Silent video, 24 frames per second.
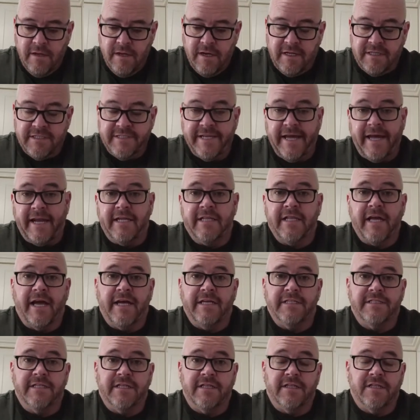
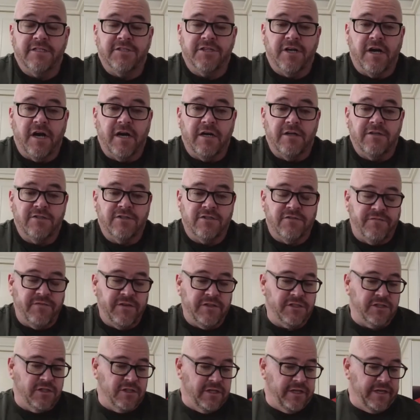sanitizing the jars
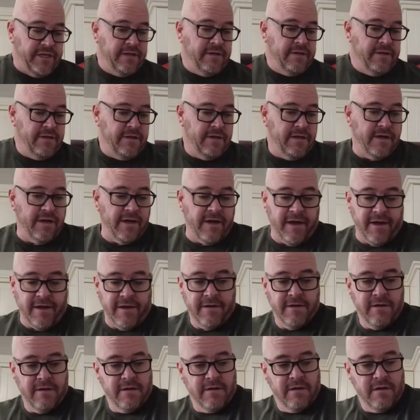sufficiently,
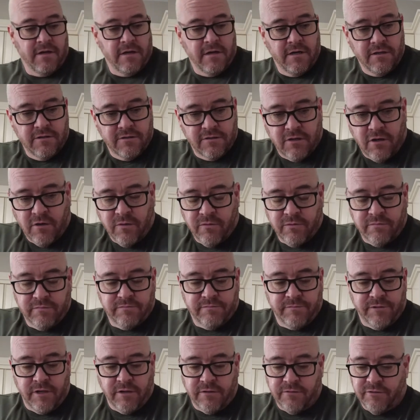so
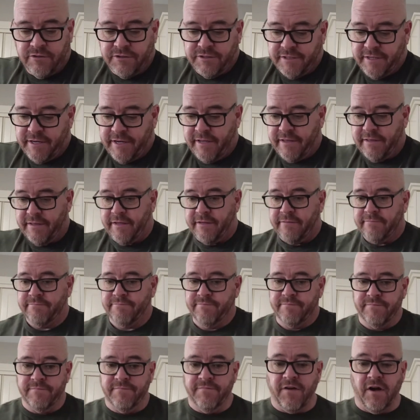there isn't anything
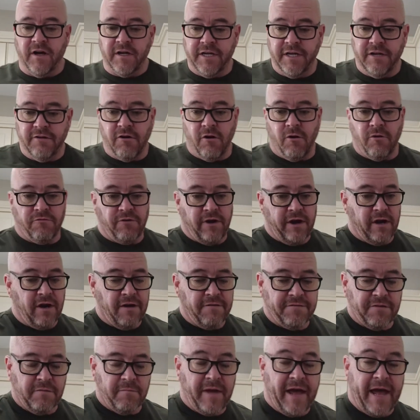funky growing right off
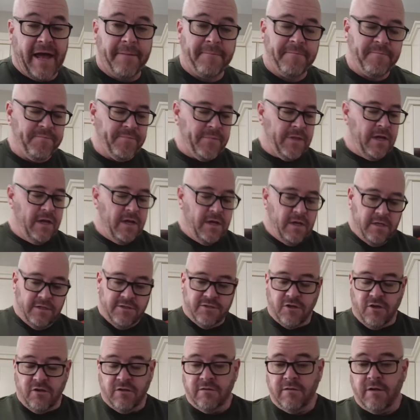the bat.
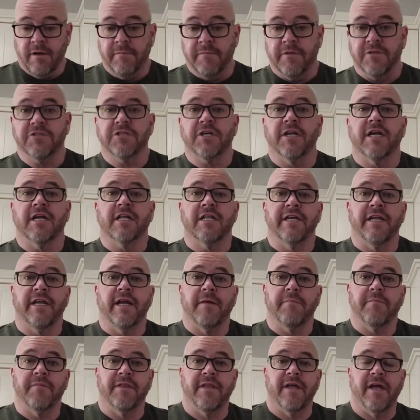So I'm just going to clean
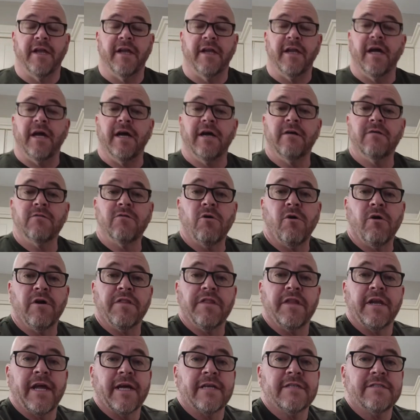up and then go on to the
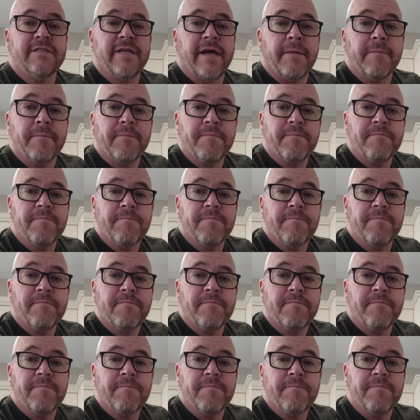next step.